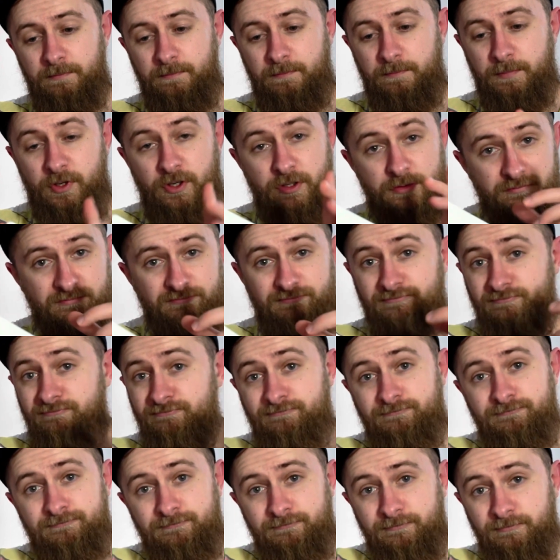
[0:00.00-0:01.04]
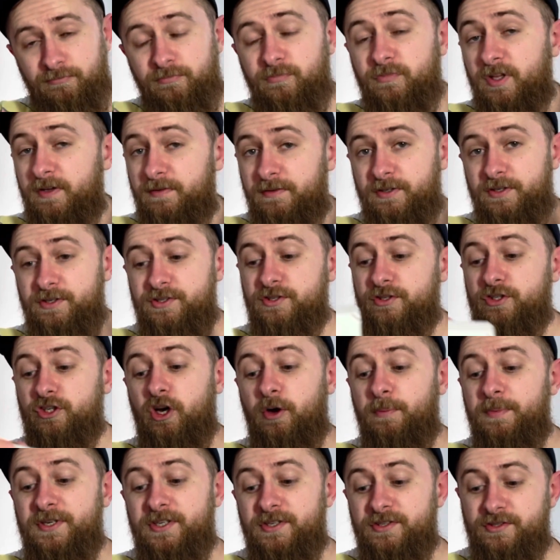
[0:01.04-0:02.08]
but if it does the
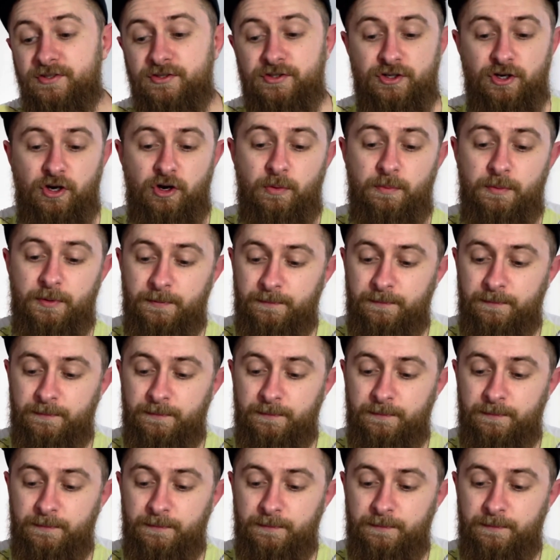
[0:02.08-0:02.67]
job, it does the job.